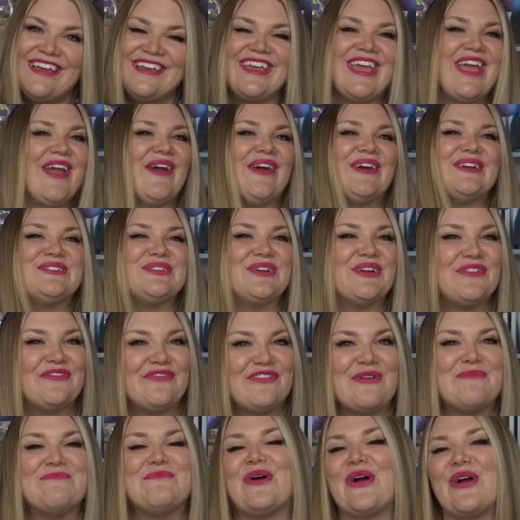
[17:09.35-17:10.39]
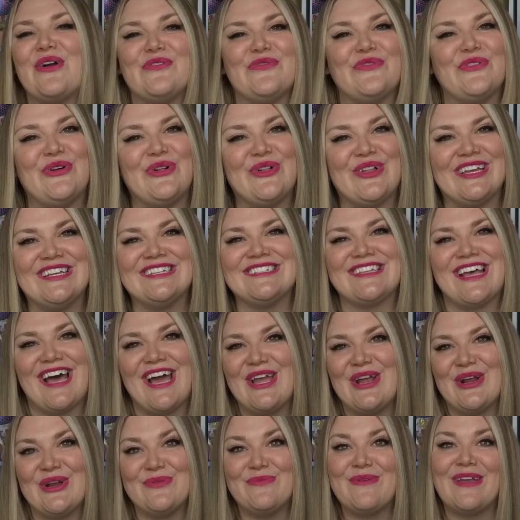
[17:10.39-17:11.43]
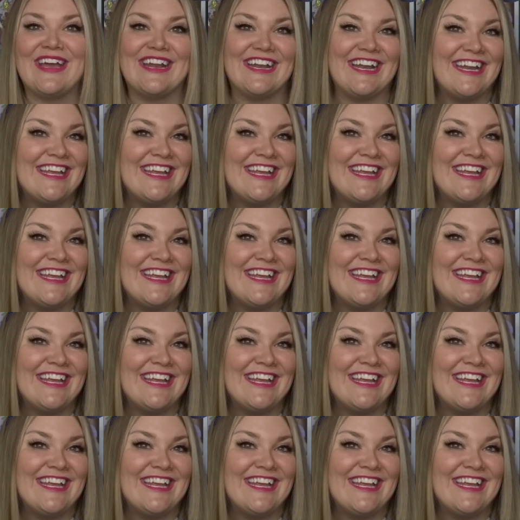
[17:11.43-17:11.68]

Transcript: character from Marvel is Iron Man,